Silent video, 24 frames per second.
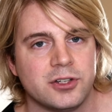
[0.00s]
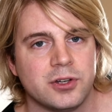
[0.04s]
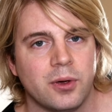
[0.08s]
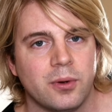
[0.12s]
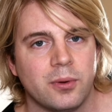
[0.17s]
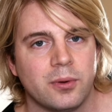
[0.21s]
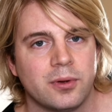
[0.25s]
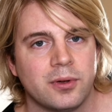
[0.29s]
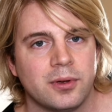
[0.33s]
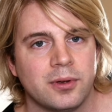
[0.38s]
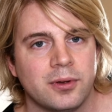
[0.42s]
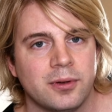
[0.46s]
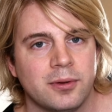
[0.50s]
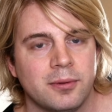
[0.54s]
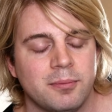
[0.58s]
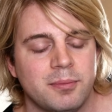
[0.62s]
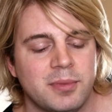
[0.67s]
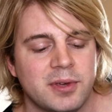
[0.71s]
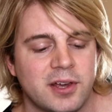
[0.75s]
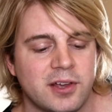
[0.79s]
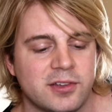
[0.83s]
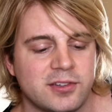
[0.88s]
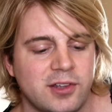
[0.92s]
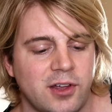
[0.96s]
joke.
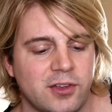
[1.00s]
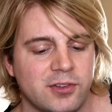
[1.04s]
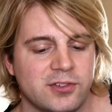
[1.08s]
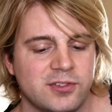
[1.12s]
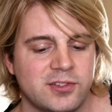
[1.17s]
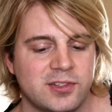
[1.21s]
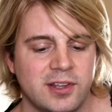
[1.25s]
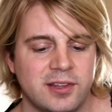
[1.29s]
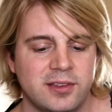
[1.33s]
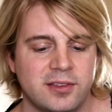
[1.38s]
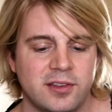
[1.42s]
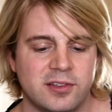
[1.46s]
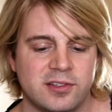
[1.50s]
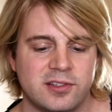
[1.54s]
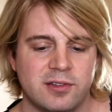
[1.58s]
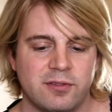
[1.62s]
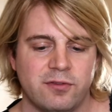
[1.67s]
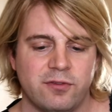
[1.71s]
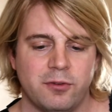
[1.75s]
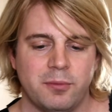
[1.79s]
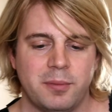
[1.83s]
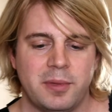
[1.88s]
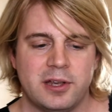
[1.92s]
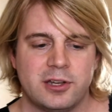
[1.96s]
Because I'll send this
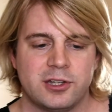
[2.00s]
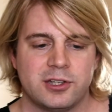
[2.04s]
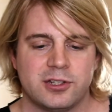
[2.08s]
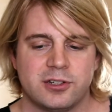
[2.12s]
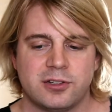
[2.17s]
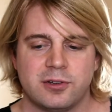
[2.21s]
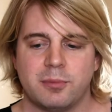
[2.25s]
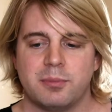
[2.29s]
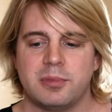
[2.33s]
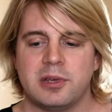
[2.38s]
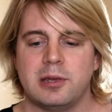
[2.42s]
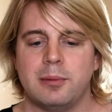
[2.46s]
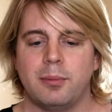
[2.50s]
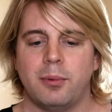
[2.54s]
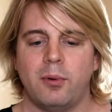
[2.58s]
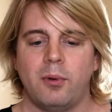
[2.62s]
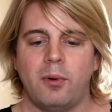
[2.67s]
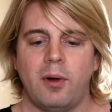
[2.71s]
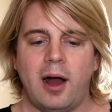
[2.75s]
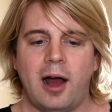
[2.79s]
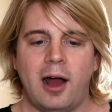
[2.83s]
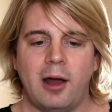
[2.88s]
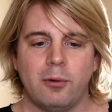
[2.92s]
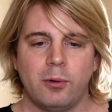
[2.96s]
information to
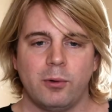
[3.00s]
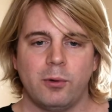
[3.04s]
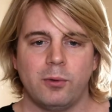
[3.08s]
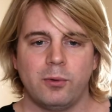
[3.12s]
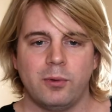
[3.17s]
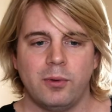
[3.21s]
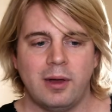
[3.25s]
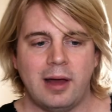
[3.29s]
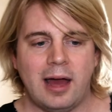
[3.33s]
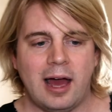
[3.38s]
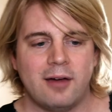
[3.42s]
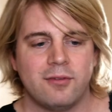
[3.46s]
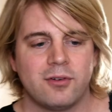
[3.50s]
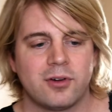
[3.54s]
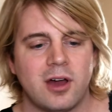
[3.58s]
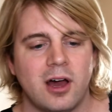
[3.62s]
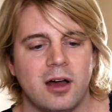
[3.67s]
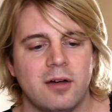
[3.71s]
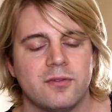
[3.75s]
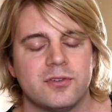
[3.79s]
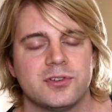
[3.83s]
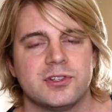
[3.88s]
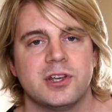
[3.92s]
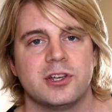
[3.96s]
people. I will have a
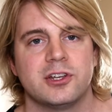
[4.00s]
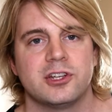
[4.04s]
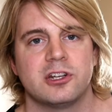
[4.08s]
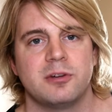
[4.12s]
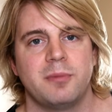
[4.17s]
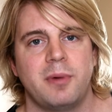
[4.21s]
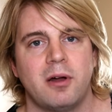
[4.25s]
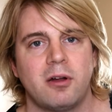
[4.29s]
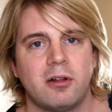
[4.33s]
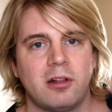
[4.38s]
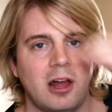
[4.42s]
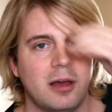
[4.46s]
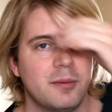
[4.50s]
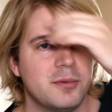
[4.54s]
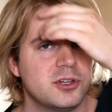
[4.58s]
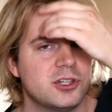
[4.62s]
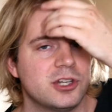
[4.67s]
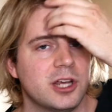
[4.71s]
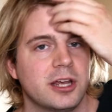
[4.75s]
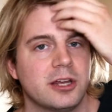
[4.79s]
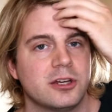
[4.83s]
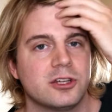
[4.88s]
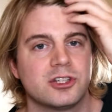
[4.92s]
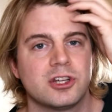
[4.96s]
conversation about climate
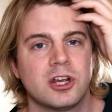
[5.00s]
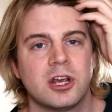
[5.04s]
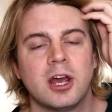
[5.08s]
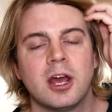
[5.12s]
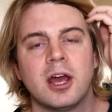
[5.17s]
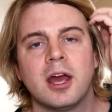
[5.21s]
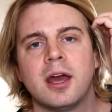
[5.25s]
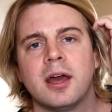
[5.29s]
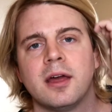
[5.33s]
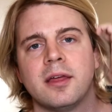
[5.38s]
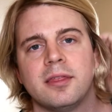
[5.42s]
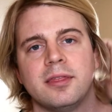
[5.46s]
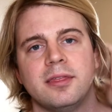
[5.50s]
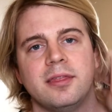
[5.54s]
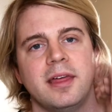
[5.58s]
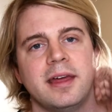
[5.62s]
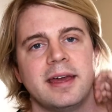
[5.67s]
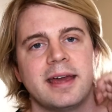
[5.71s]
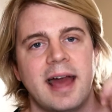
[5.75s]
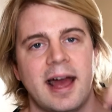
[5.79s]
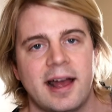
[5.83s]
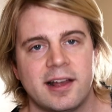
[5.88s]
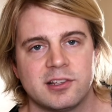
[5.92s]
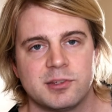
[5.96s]
change.
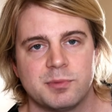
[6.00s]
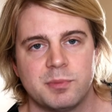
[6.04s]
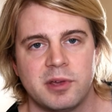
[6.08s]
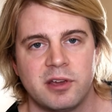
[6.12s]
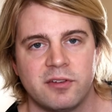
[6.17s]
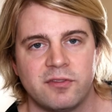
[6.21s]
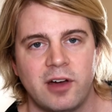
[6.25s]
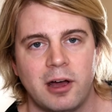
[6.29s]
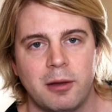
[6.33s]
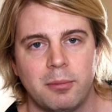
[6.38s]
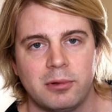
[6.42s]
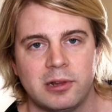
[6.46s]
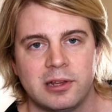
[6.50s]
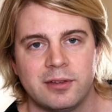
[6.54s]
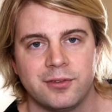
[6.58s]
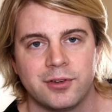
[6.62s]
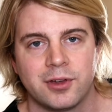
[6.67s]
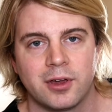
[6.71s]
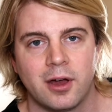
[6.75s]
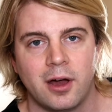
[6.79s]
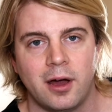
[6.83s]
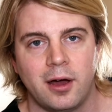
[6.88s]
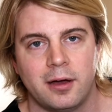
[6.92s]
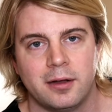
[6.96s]
They ask me if I believe
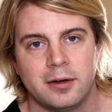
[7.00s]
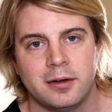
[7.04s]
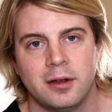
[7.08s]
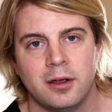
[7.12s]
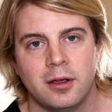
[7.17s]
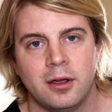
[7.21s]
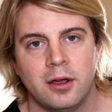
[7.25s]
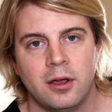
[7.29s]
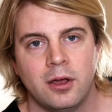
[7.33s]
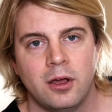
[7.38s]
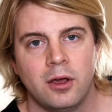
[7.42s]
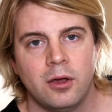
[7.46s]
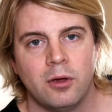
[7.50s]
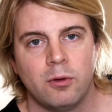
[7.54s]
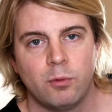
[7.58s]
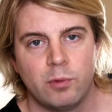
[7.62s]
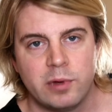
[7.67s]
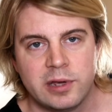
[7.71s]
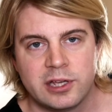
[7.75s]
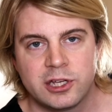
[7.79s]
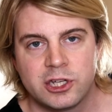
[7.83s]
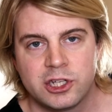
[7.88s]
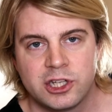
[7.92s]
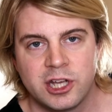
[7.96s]
in God.
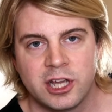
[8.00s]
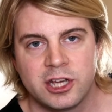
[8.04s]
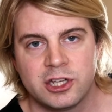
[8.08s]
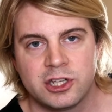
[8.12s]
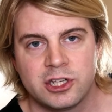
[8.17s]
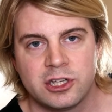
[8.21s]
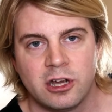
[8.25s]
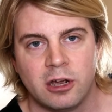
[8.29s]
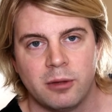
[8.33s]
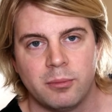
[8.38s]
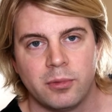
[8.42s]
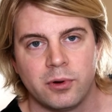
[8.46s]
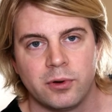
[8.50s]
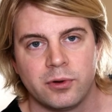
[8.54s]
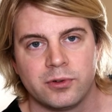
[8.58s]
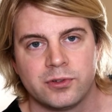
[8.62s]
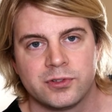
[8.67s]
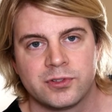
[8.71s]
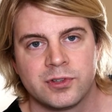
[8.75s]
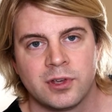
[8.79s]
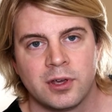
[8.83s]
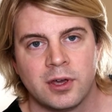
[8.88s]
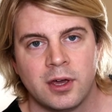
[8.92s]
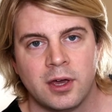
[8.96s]
We exchange
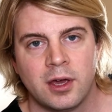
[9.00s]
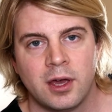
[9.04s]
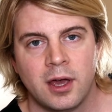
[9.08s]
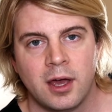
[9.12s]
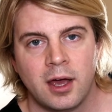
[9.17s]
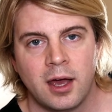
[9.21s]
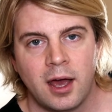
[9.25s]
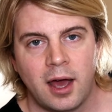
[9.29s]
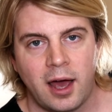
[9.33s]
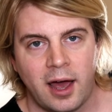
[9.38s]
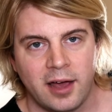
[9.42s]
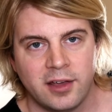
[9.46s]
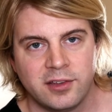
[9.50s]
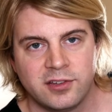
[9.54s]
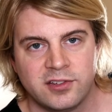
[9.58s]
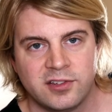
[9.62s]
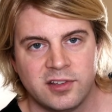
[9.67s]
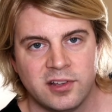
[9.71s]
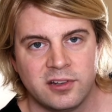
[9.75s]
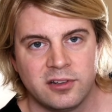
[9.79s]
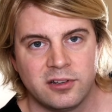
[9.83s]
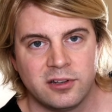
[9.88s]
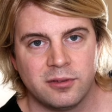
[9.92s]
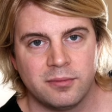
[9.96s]
numbers. I
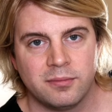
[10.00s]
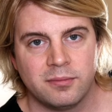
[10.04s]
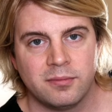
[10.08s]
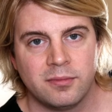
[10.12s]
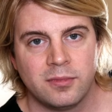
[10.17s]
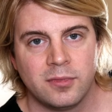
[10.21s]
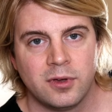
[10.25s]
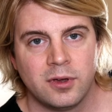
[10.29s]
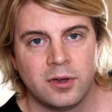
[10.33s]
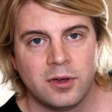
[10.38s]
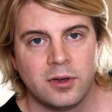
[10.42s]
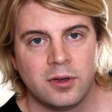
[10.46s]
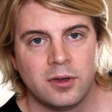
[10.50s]
send them